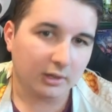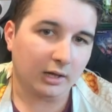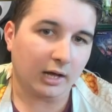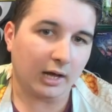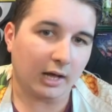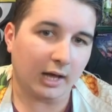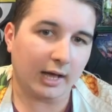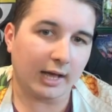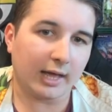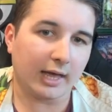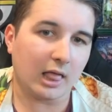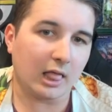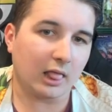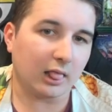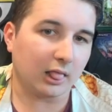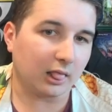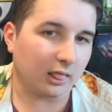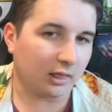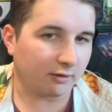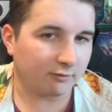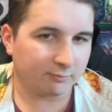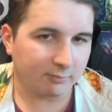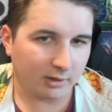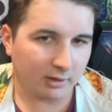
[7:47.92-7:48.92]
I
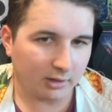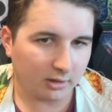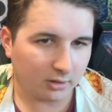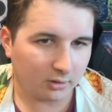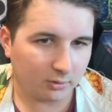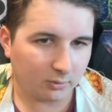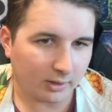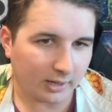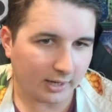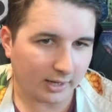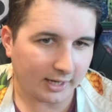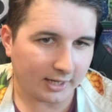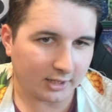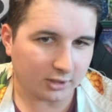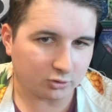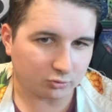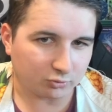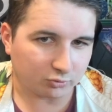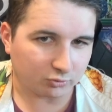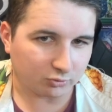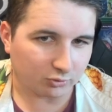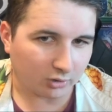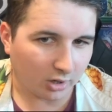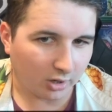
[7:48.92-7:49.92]
love Mellow. I
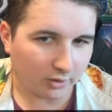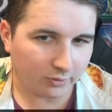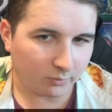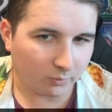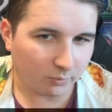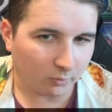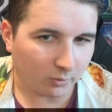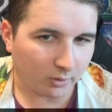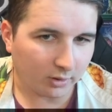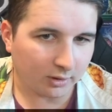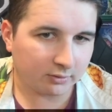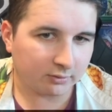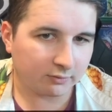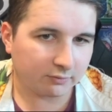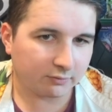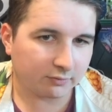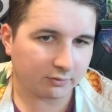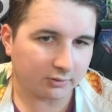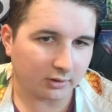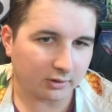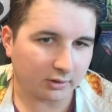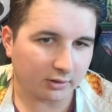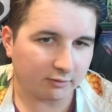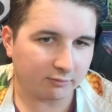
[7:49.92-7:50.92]
draw the 1 for
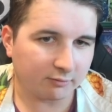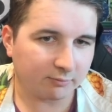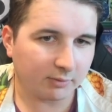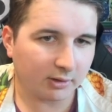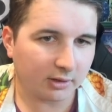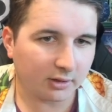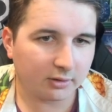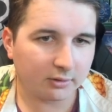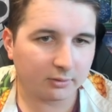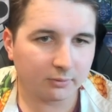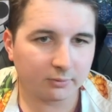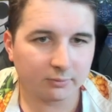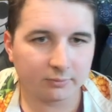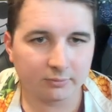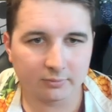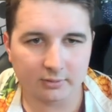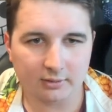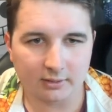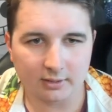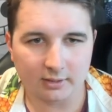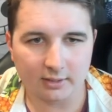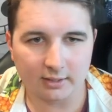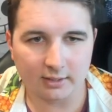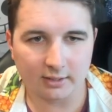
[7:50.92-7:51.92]
the Love Mellow
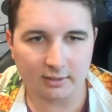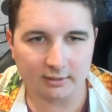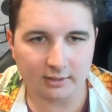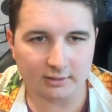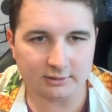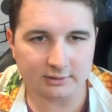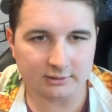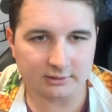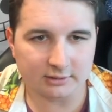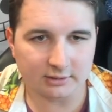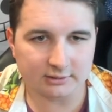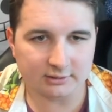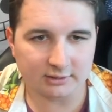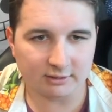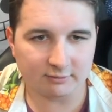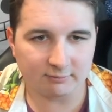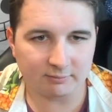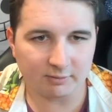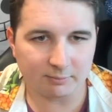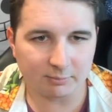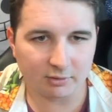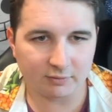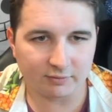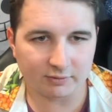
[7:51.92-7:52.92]
because he does give
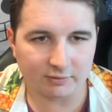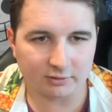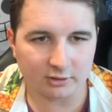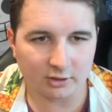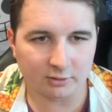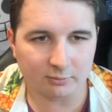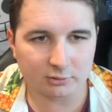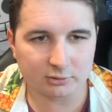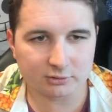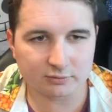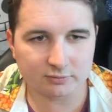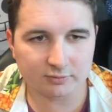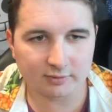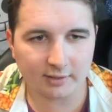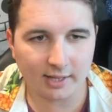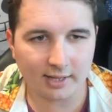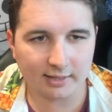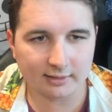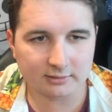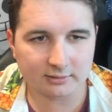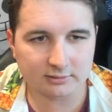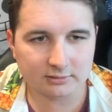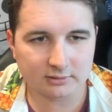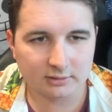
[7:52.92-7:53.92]
me perfect numbers for
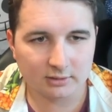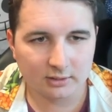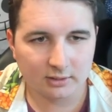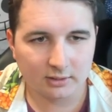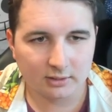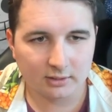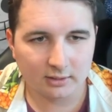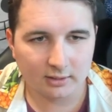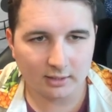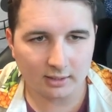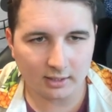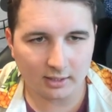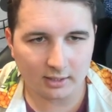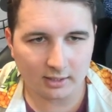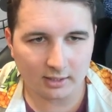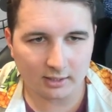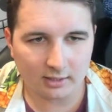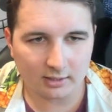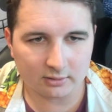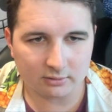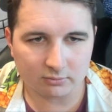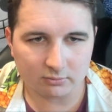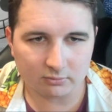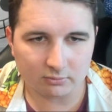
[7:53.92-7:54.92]
that.
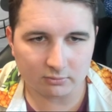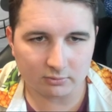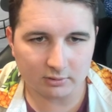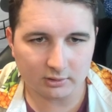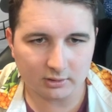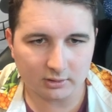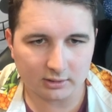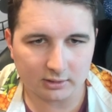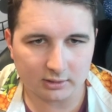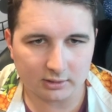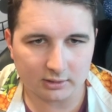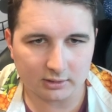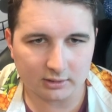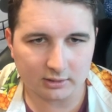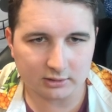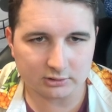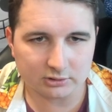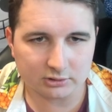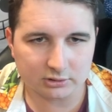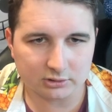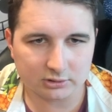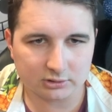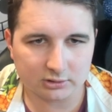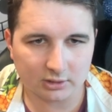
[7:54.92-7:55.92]
And really,
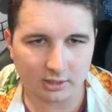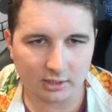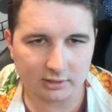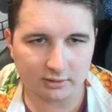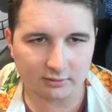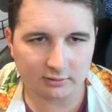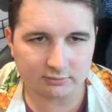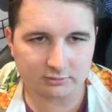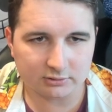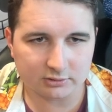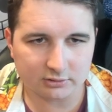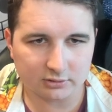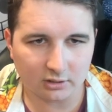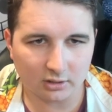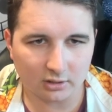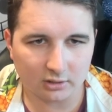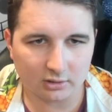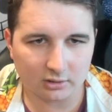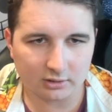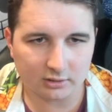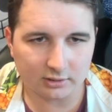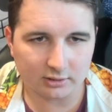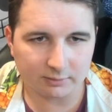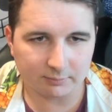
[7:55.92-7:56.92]
he's just kind of stuck.
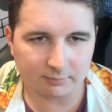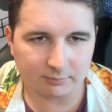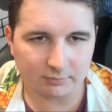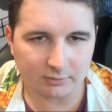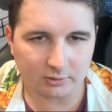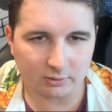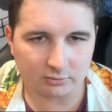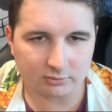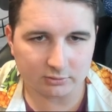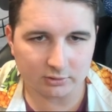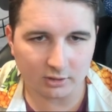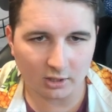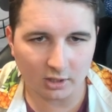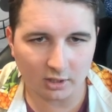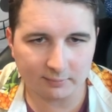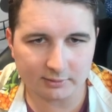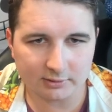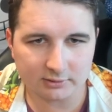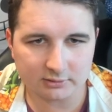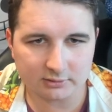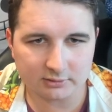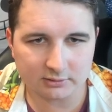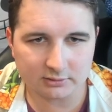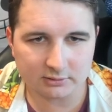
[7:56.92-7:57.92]

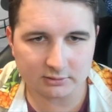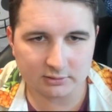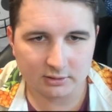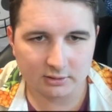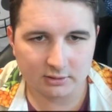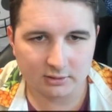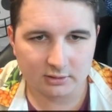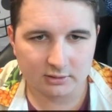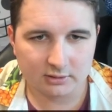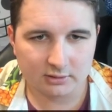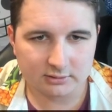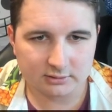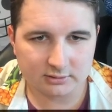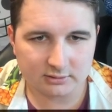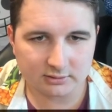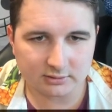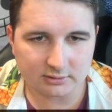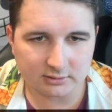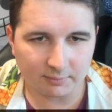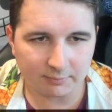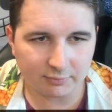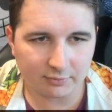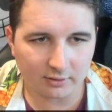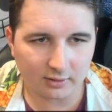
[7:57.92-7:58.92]
Tama's
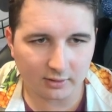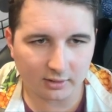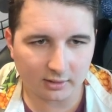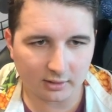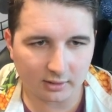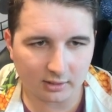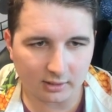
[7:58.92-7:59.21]
something.